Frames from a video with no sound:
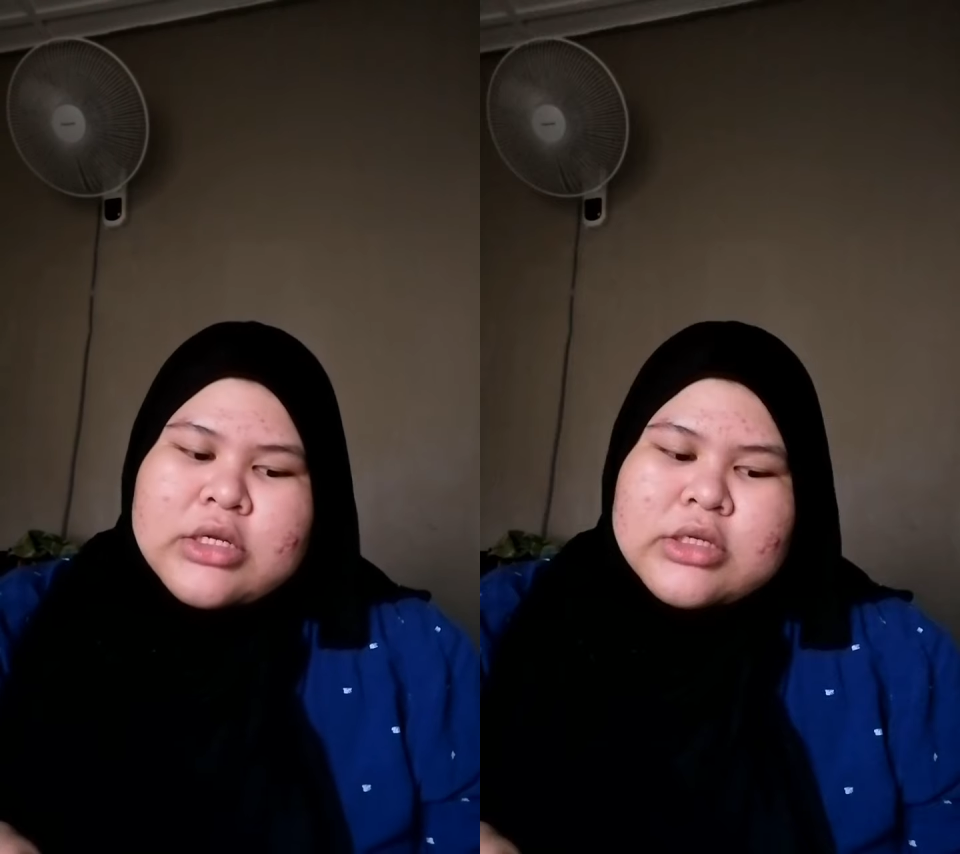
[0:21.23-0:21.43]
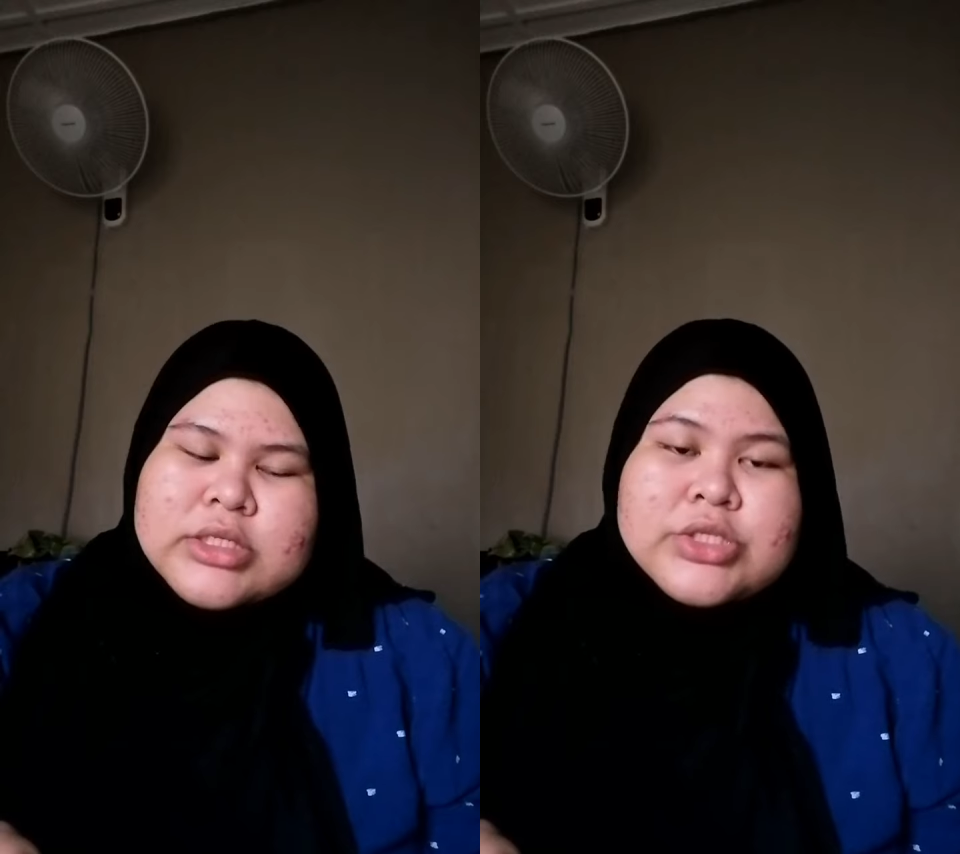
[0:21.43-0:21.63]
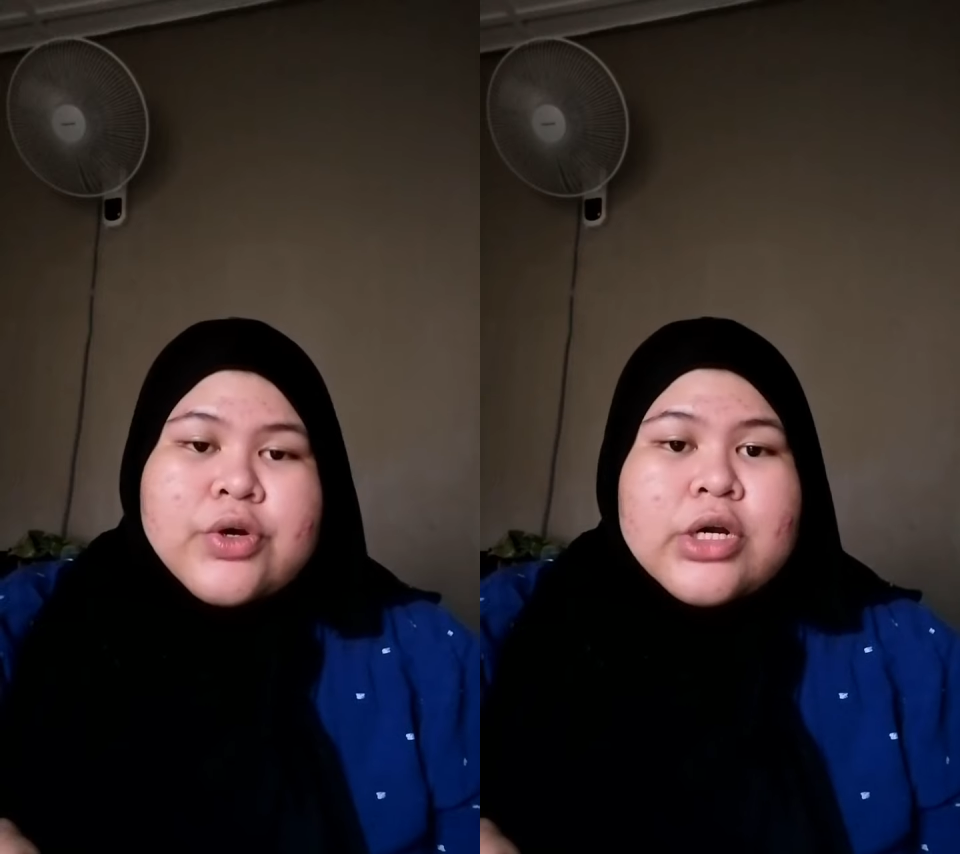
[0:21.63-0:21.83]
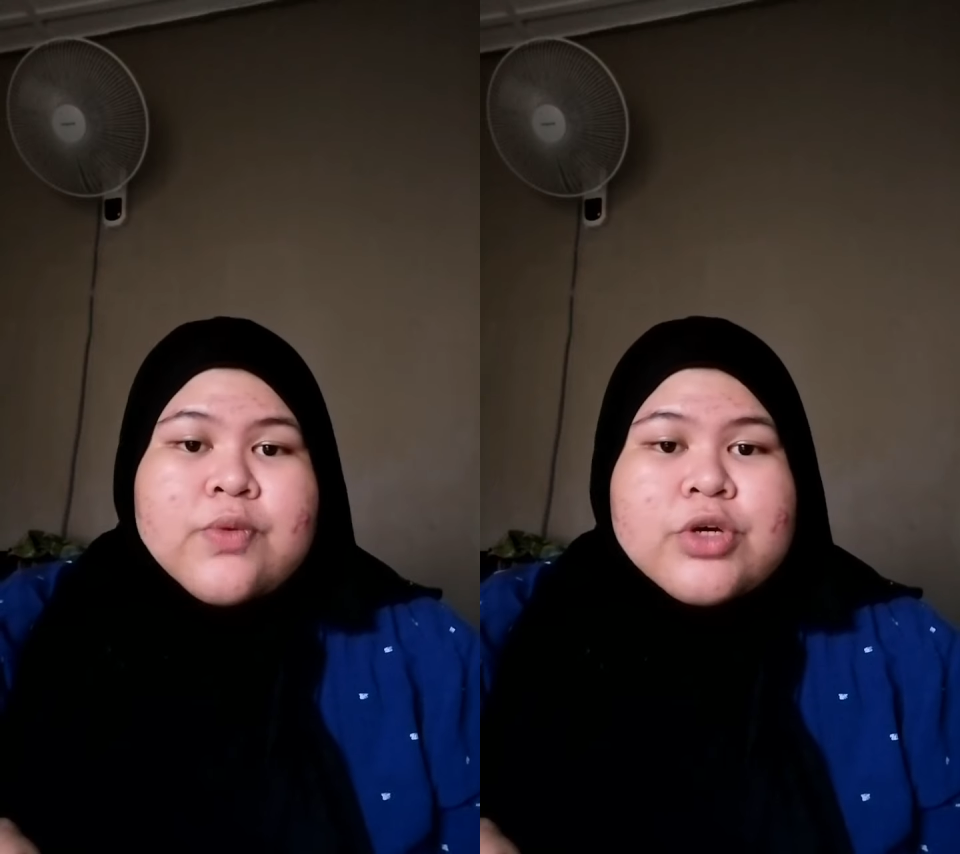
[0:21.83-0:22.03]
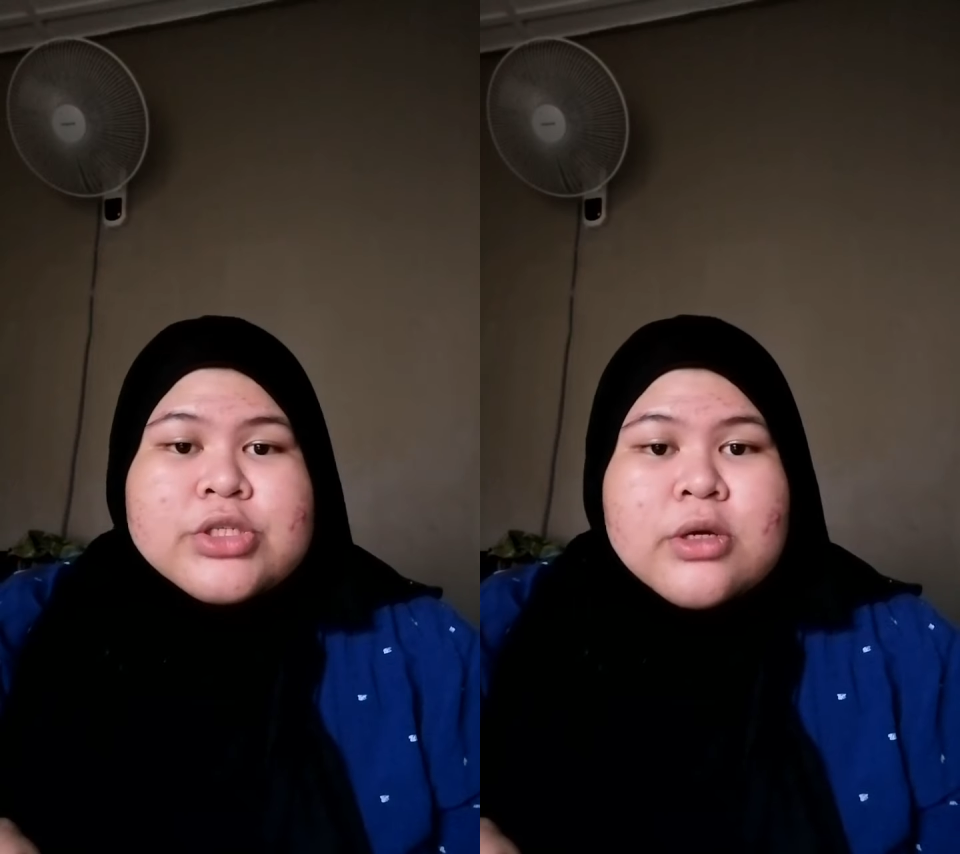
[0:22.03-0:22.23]
The story
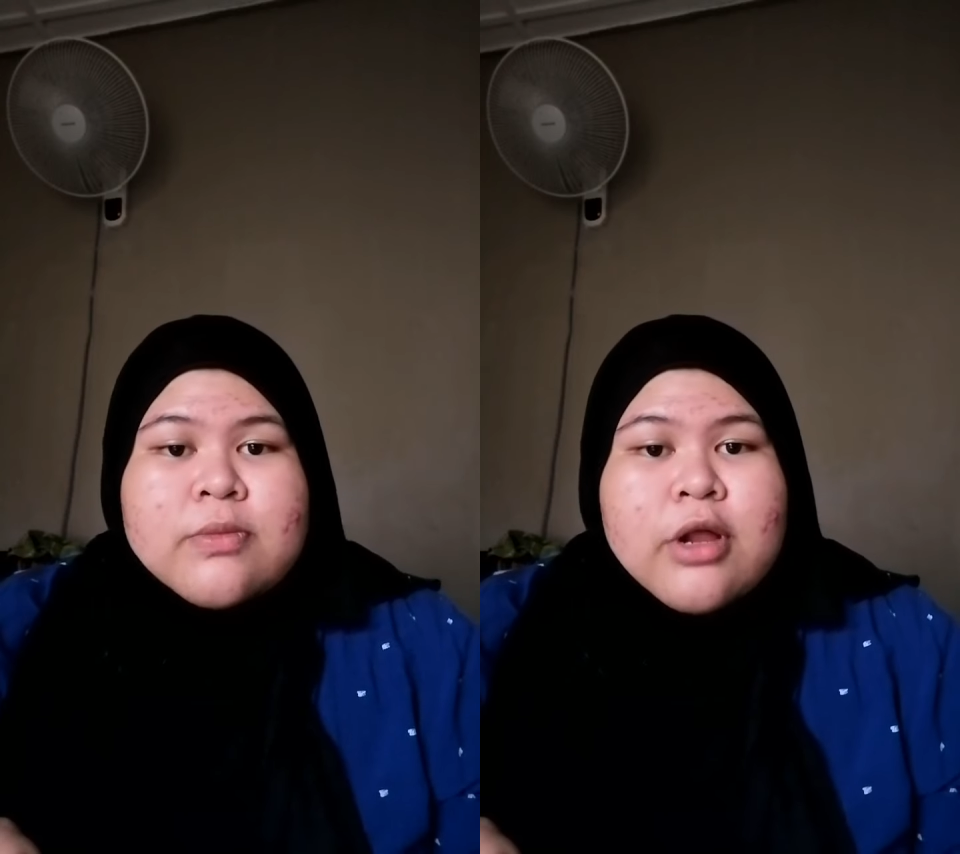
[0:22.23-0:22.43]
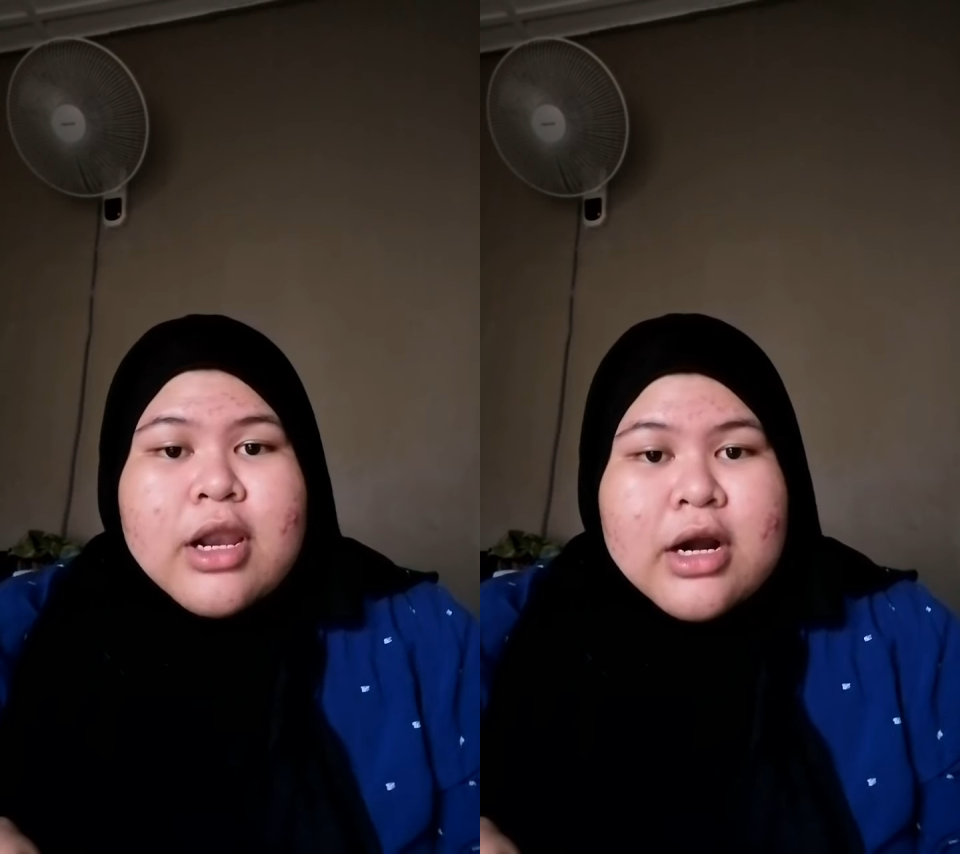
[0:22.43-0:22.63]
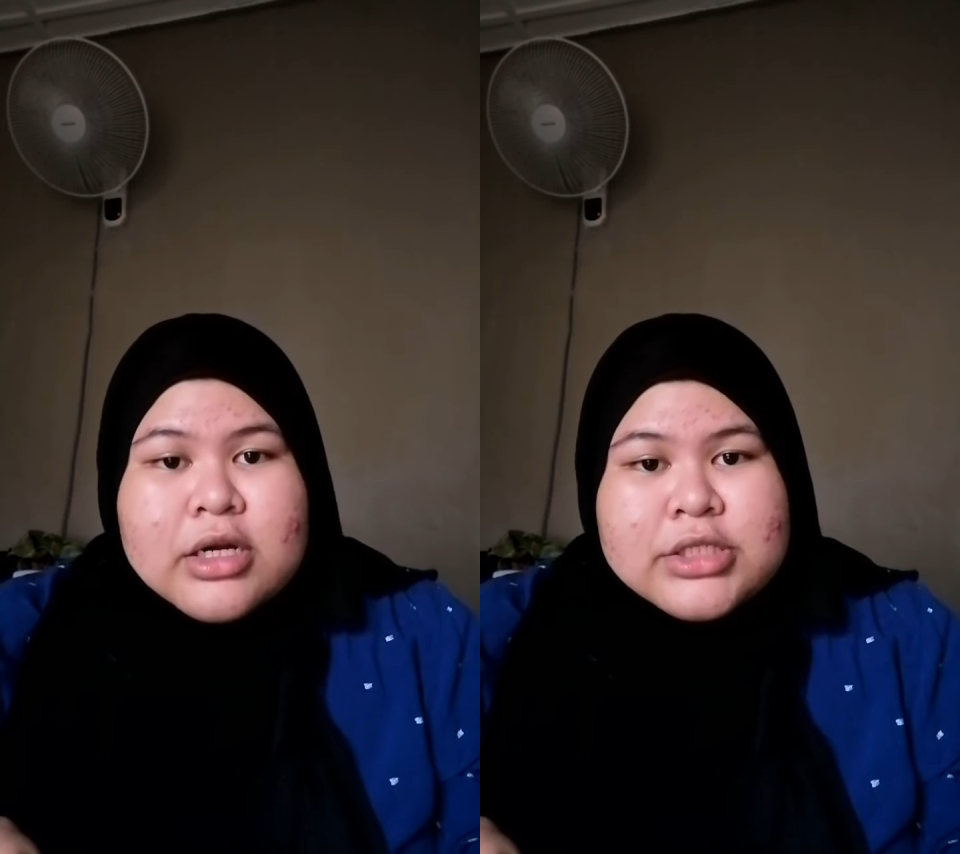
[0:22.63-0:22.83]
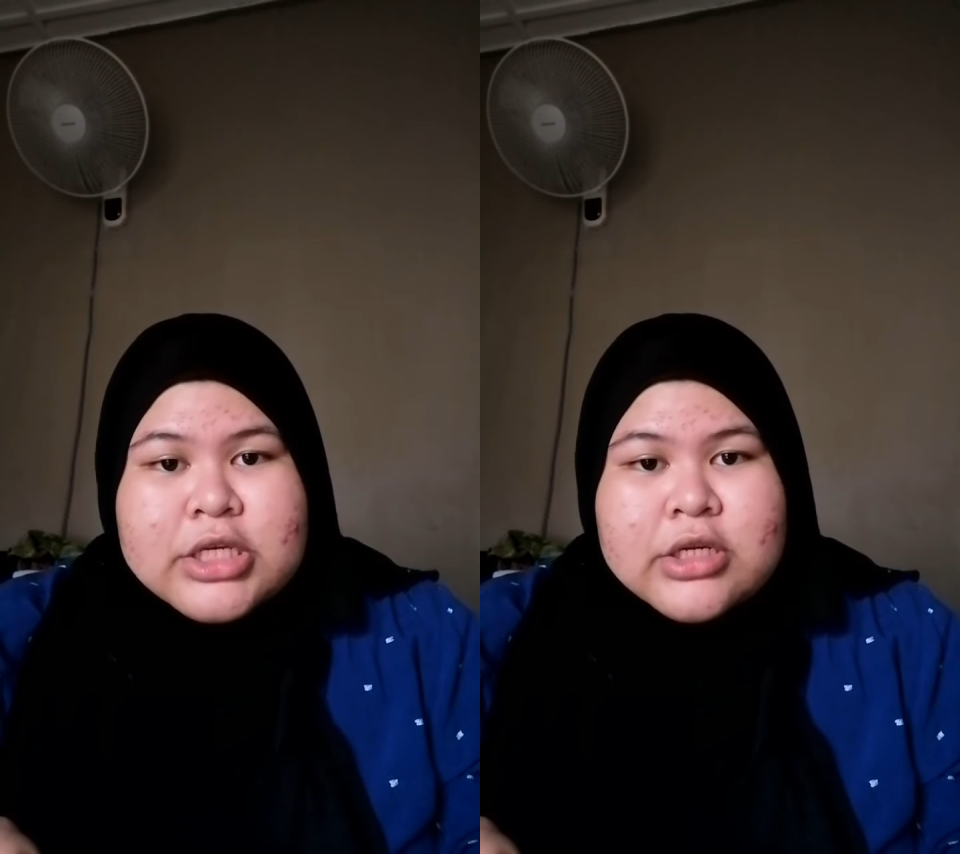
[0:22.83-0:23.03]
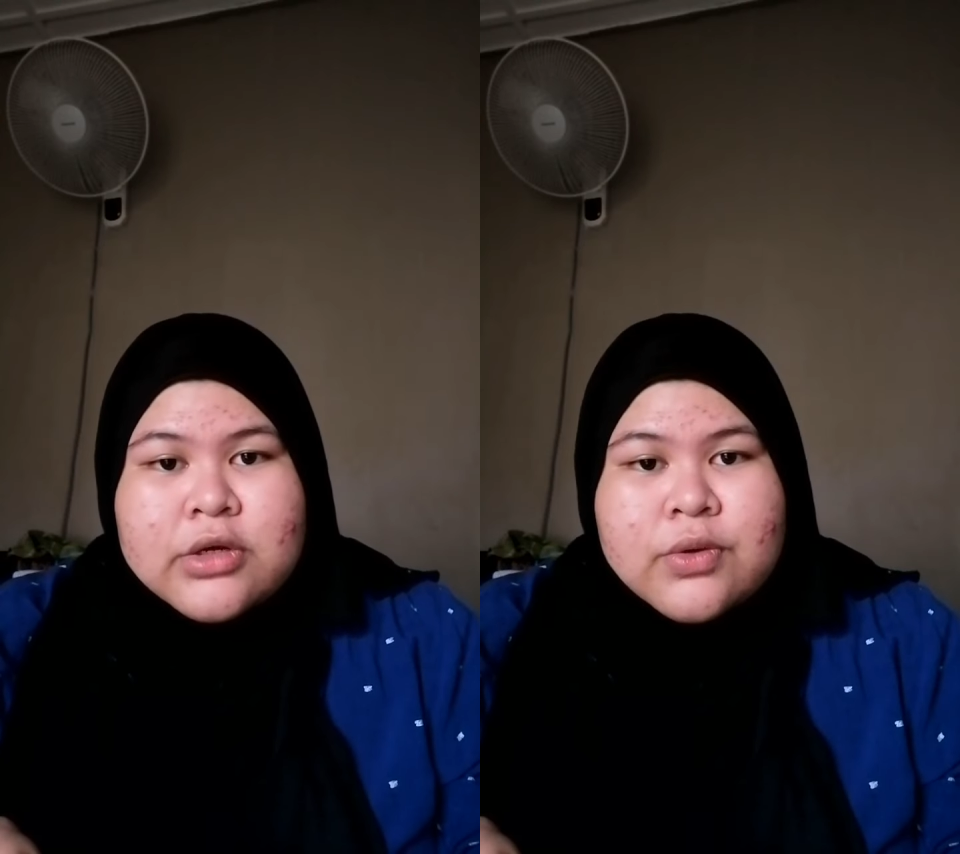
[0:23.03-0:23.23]
was about Lara
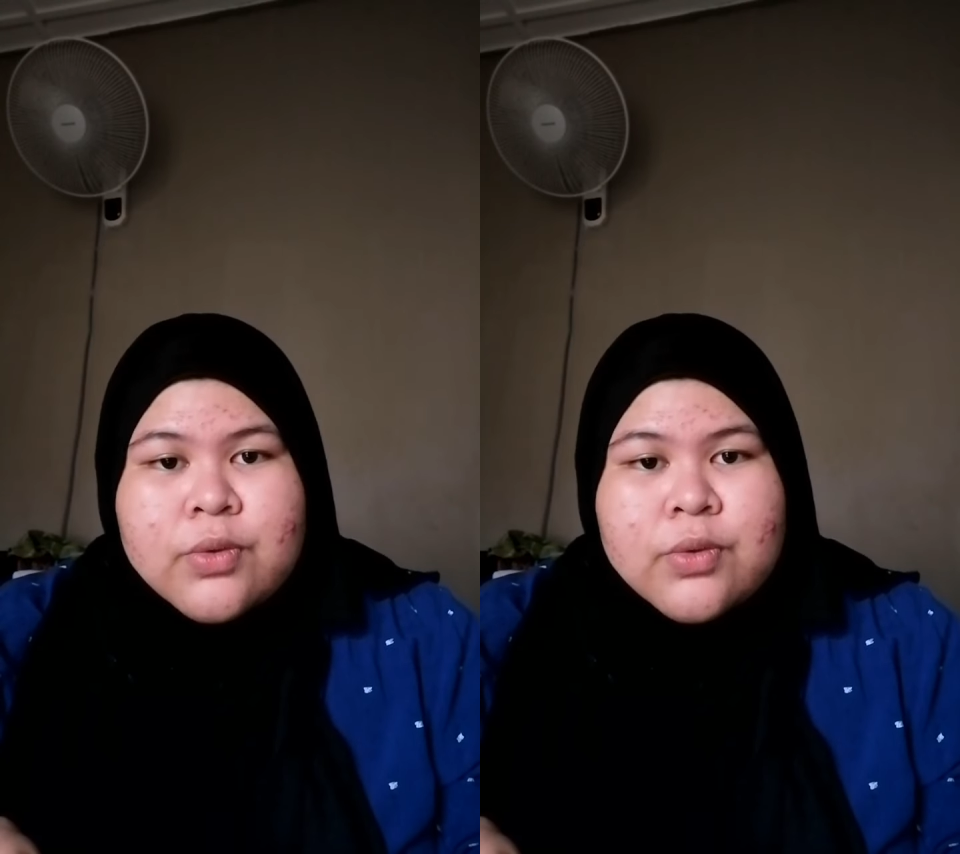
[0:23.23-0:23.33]
Jean,